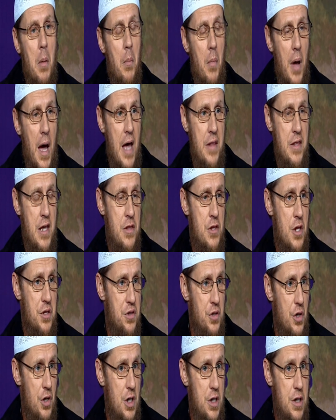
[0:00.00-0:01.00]
And then the
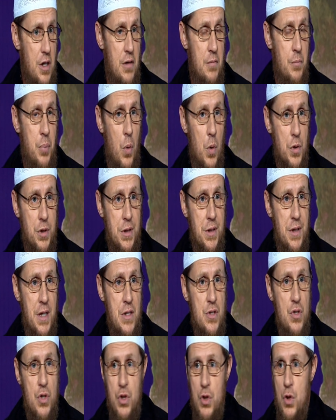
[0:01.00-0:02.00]
third important thing
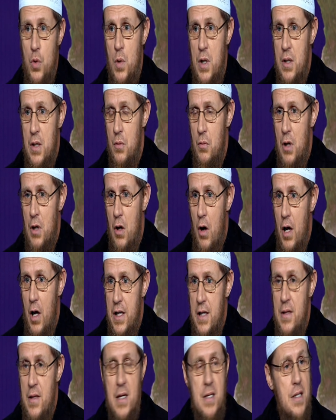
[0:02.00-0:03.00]
to do when
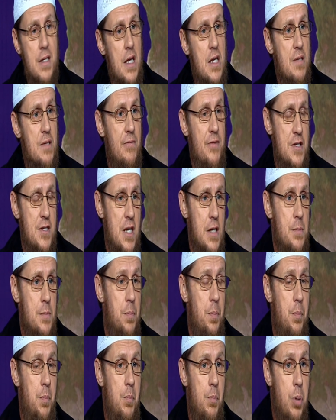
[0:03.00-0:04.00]
regarding this is visit
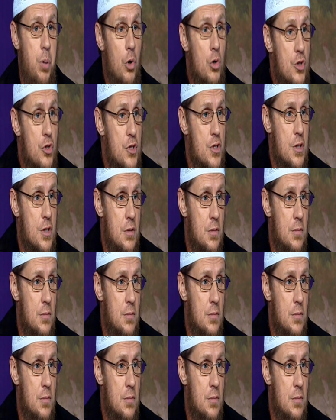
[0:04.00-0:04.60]
books.